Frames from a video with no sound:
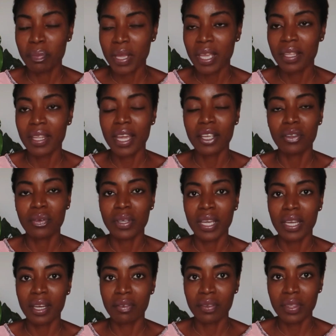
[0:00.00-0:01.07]
pay that, you
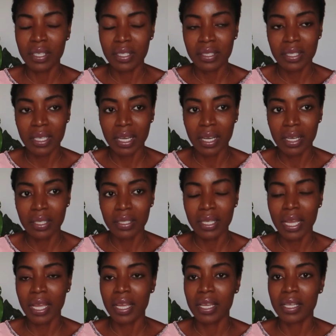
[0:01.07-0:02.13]
get everything
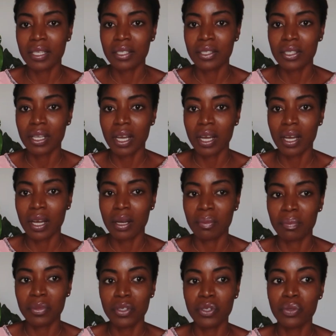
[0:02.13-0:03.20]
done, and
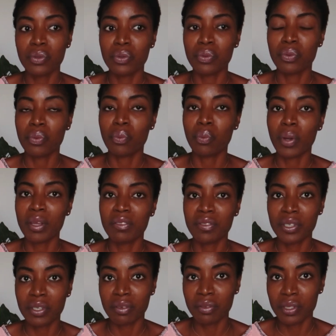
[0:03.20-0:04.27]
you wait
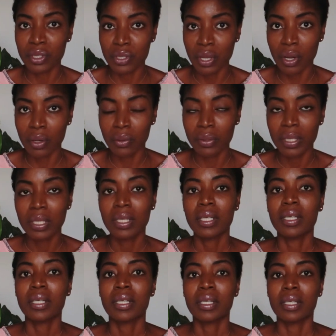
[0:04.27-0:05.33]
for your result.
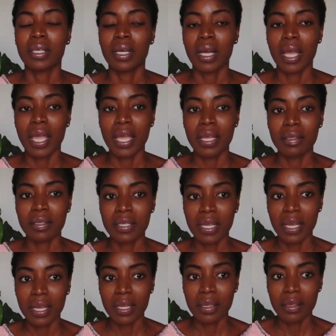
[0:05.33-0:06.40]
And
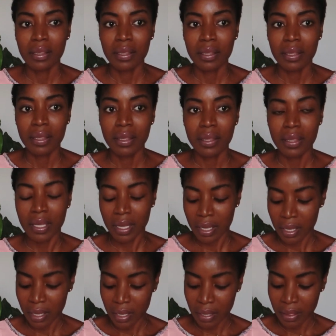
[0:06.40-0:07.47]
then
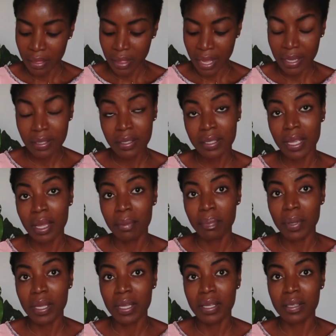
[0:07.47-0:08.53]
the next step
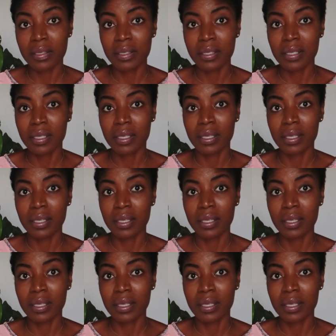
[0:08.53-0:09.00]
is